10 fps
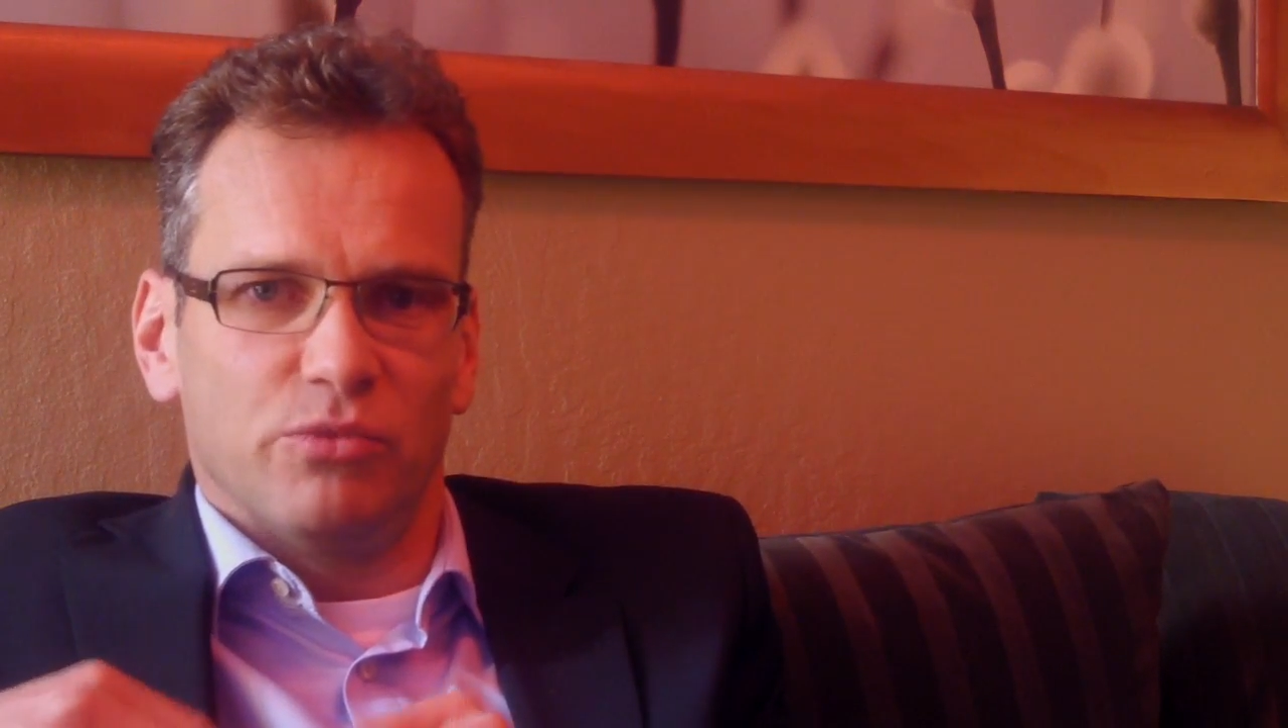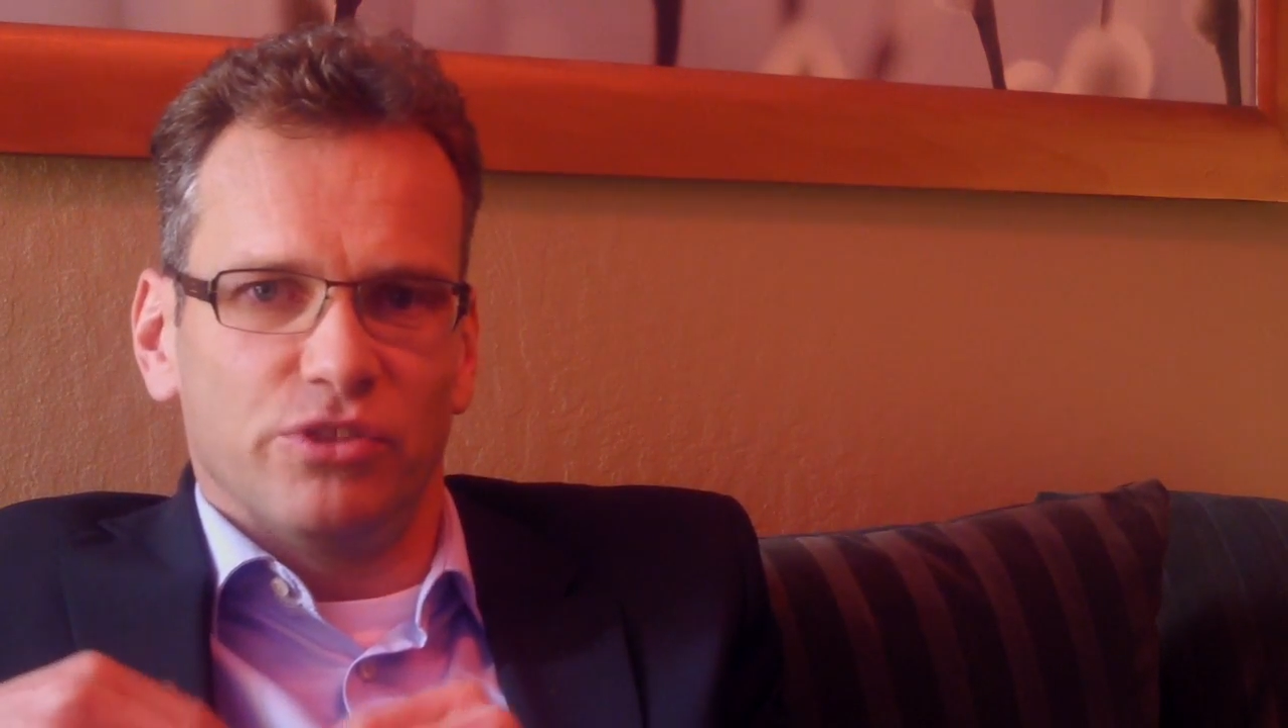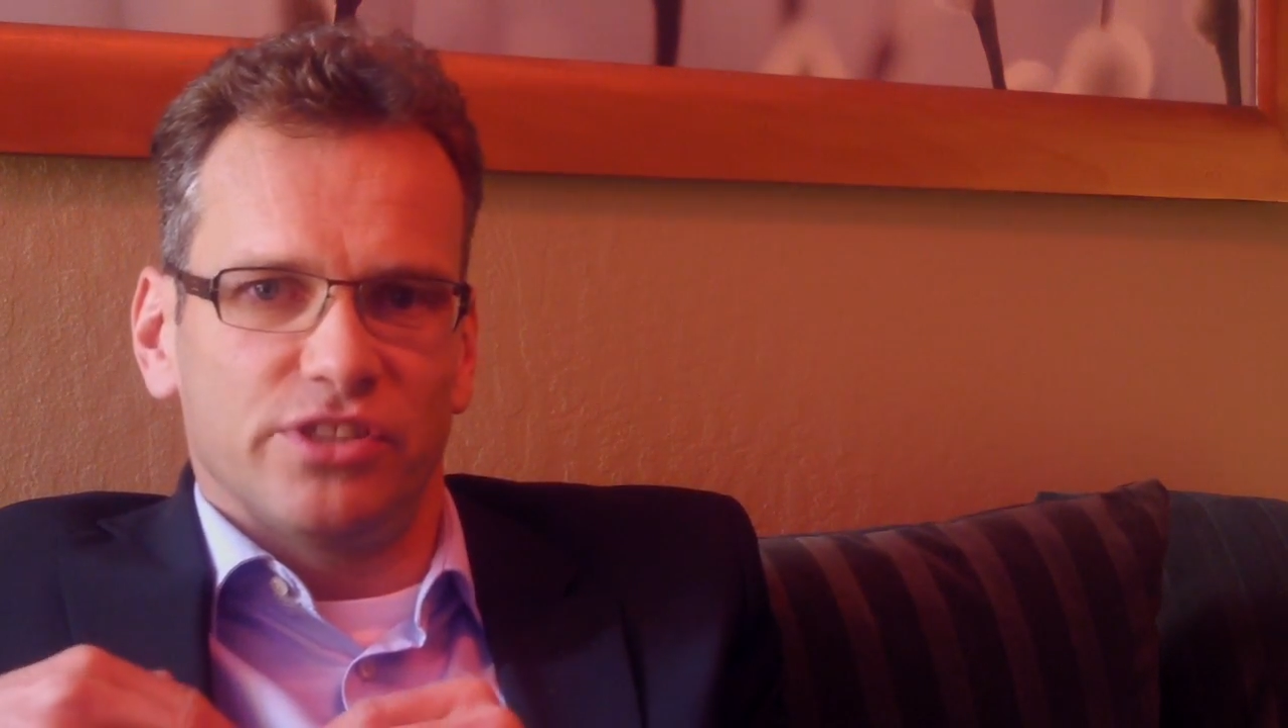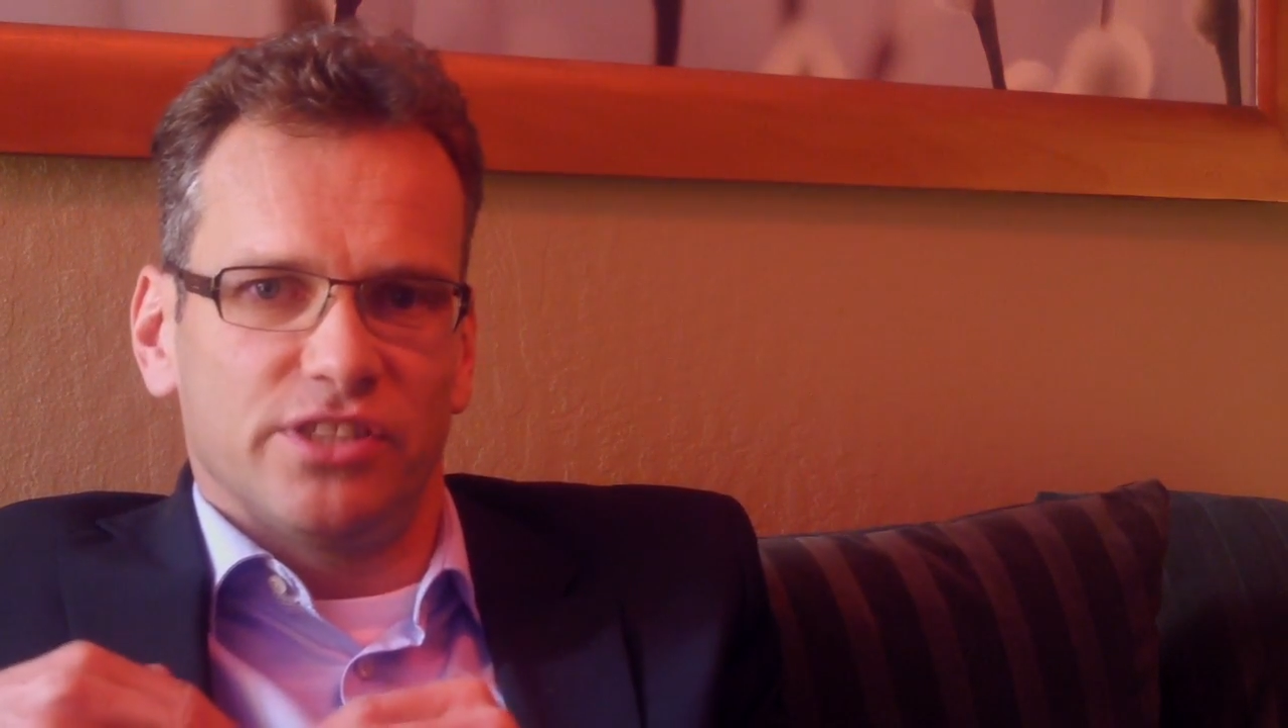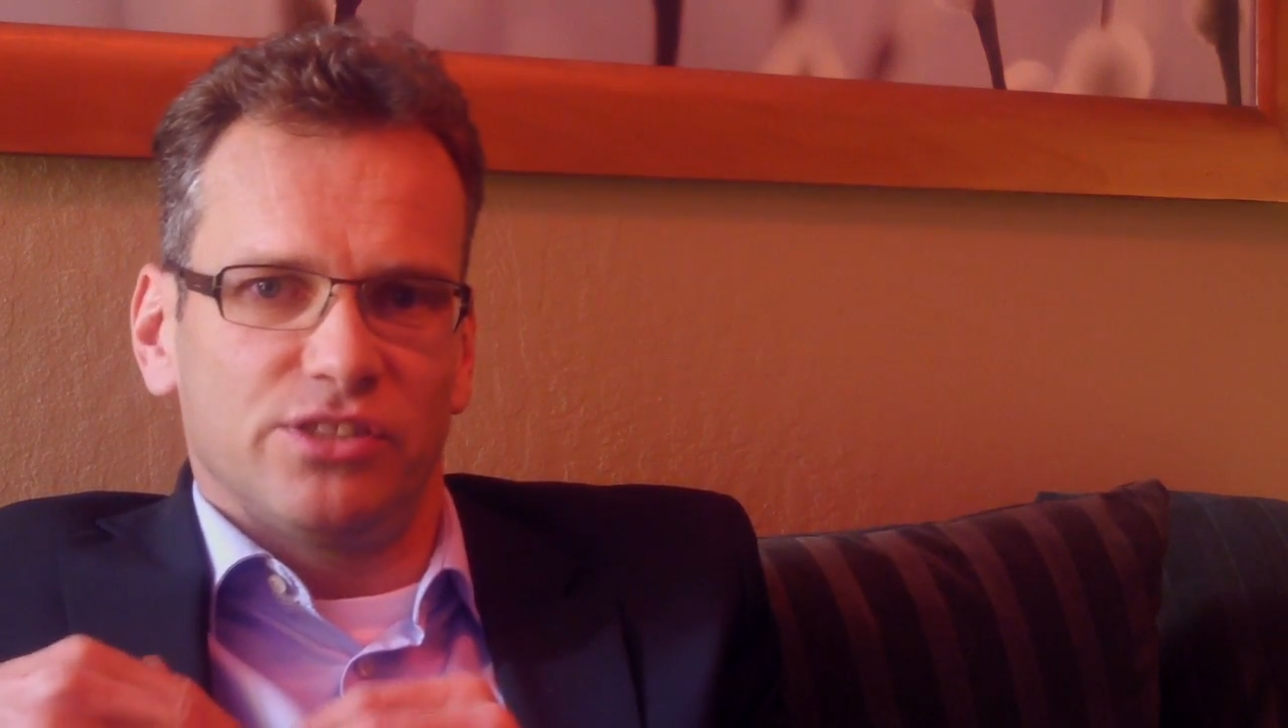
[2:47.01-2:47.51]

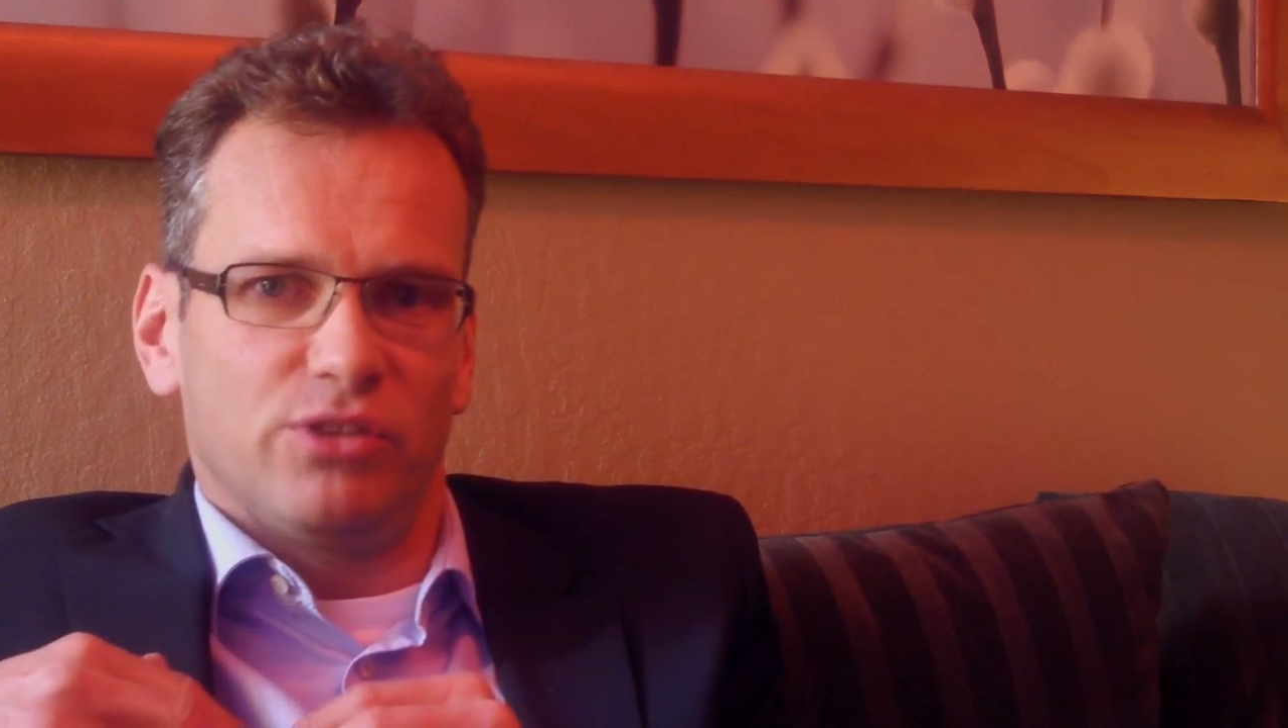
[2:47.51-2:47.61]
more sense